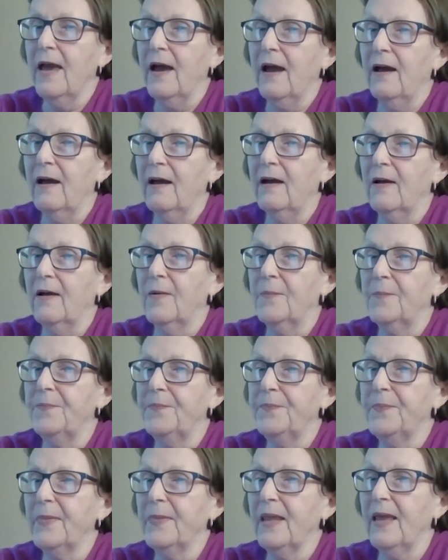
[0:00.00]

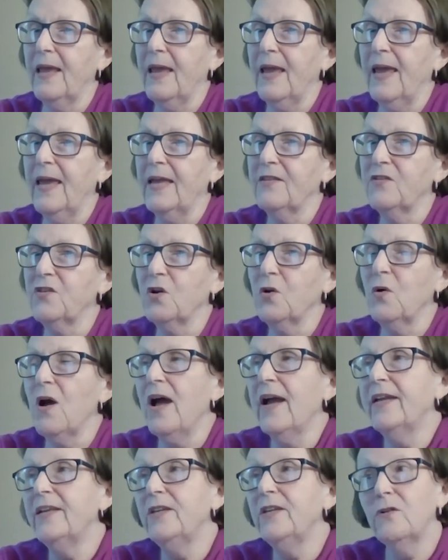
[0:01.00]
And so
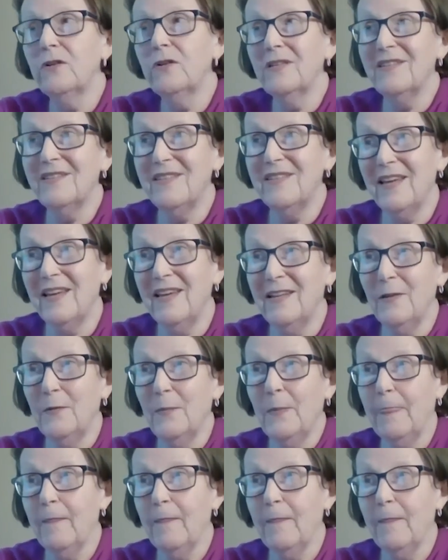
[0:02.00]
I noticed that